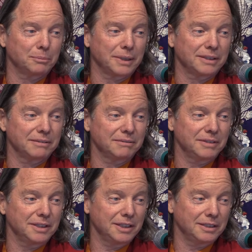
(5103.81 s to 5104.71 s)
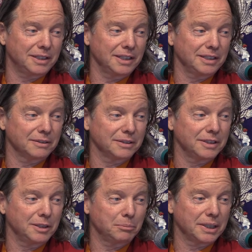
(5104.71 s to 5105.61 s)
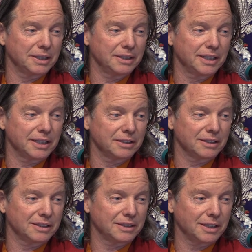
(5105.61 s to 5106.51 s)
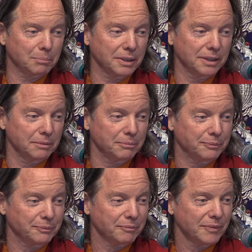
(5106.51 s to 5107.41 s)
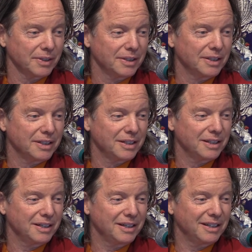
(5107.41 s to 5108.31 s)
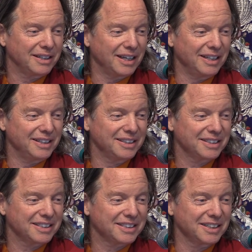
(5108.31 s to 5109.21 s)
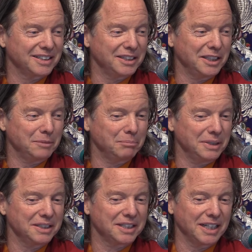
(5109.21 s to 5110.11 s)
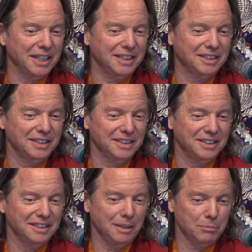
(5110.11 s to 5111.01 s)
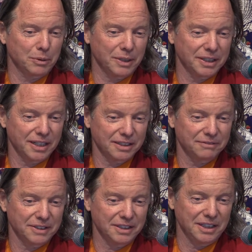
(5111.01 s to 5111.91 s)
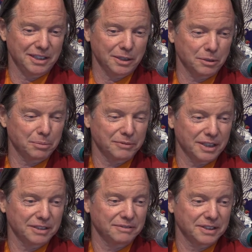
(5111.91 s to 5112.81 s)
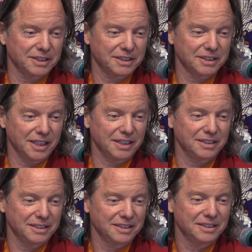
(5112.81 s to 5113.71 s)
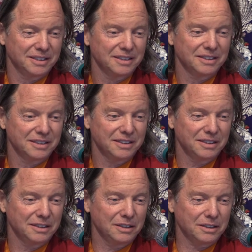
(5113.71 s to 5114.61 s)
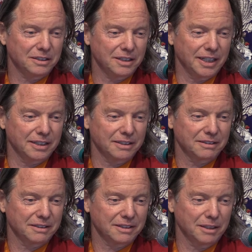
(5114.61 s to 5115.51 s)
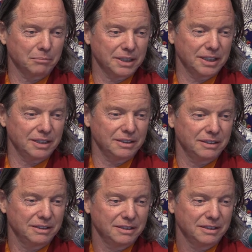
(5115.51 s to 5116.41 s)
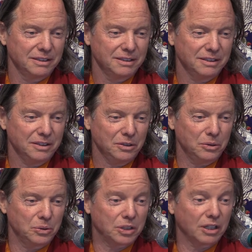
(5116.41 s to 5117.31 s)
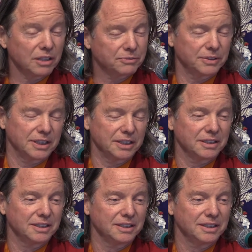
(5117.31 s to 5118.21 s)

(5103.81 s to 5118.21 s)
about anything or anybody, they can just step on them. Okay, so it means like uh, number one elephant in a group of elephants. Like, looks like somebody who's confident